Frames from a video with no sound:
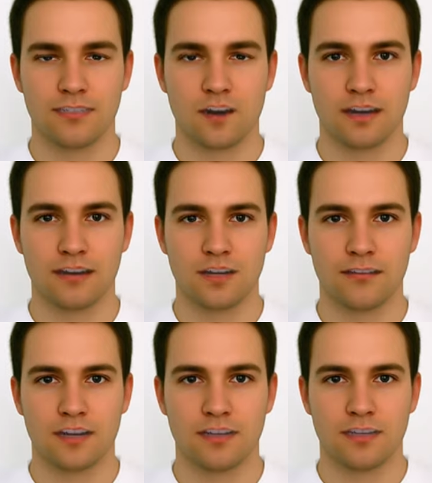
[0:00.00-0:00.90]

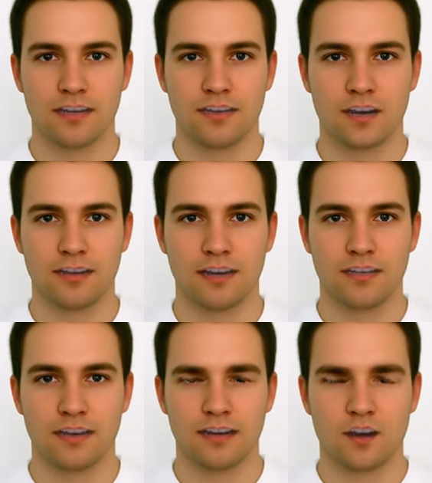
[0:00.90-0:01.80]
Western Electric
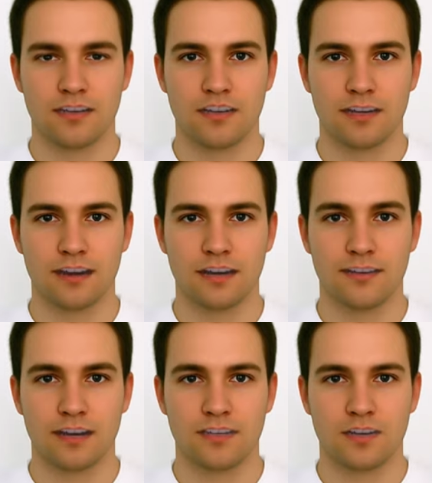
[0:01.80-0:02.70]
Company versus
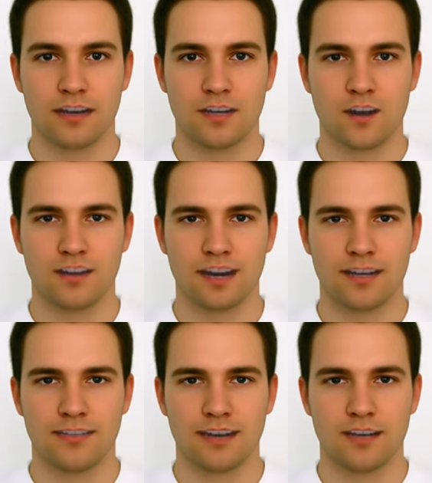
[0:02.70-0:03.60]
Passant Reproducer
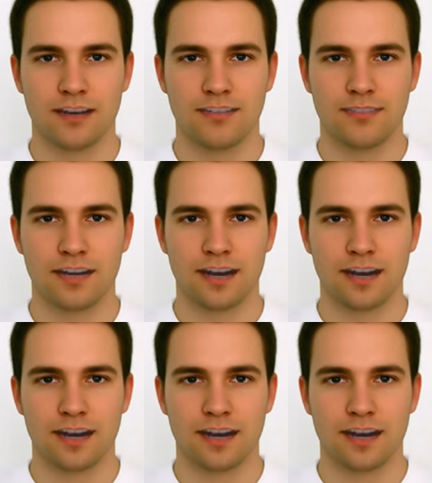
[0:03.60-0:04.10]
Corporation,